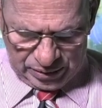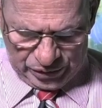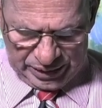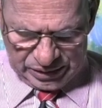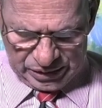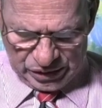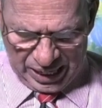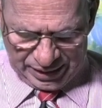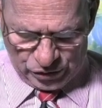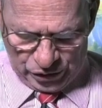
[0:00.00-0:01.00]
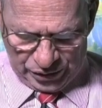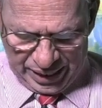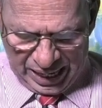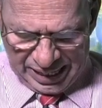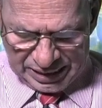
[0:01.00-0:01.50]
Jesus
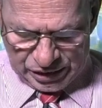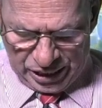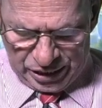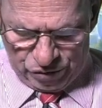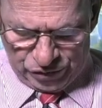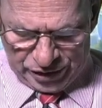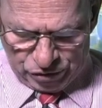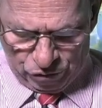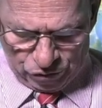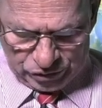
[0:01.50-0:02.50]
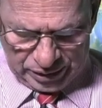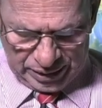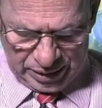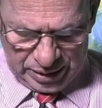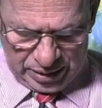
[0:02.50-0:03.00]
answered, "I tell you the truth,
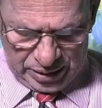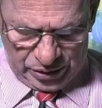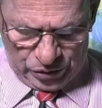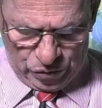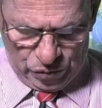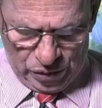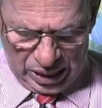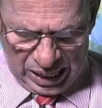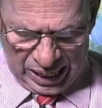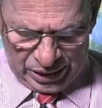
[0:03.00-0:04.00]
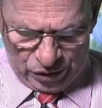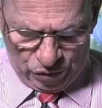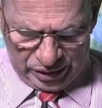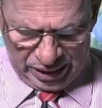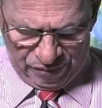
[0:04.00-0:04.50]
you are
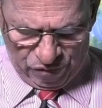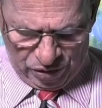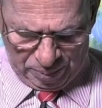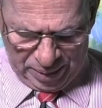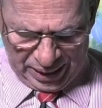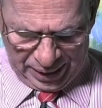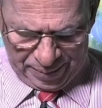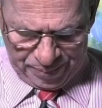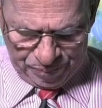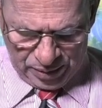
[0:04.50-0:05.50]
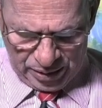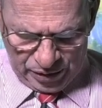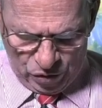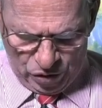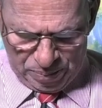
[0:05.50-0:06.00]
looking for me,
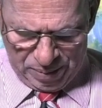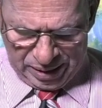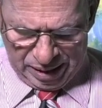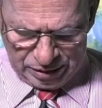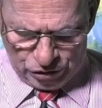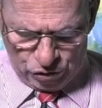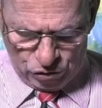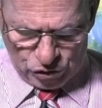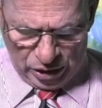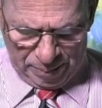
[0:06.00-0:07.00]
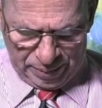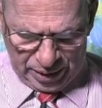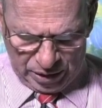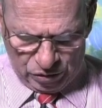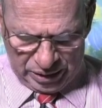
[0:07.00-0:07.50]
not because you saw
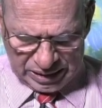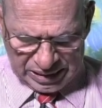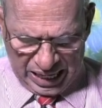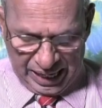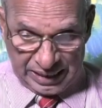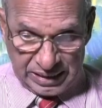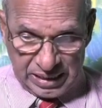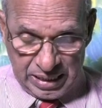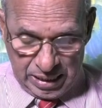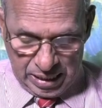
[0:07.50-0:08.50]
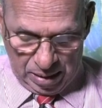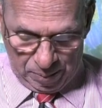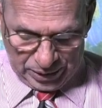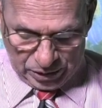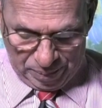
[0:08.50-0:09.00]
miraculous signs,
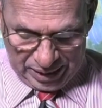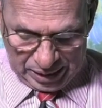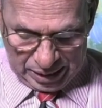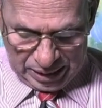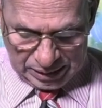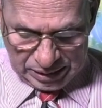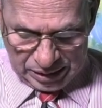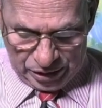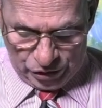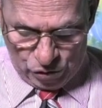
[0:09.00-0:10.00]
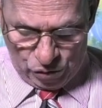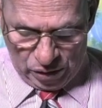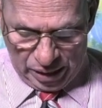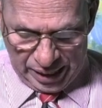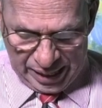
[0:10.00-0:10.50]
but because
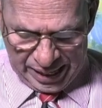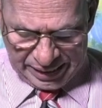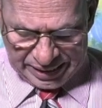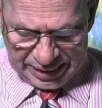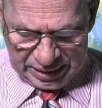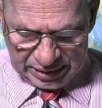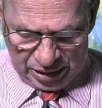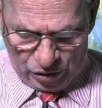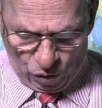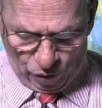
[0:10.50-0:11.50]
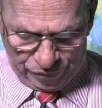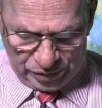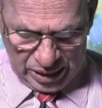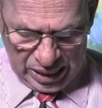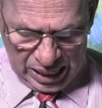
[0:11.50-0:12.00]
you ate the
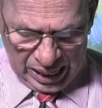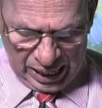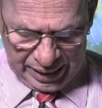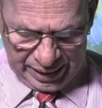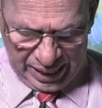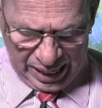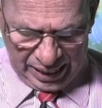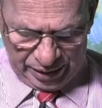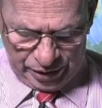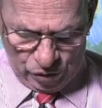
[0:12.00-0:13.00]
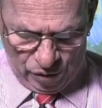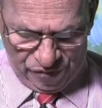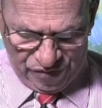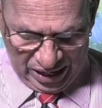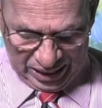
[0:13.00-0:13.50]
loaves and had your
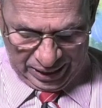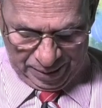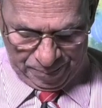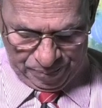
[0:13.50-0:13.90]
fill.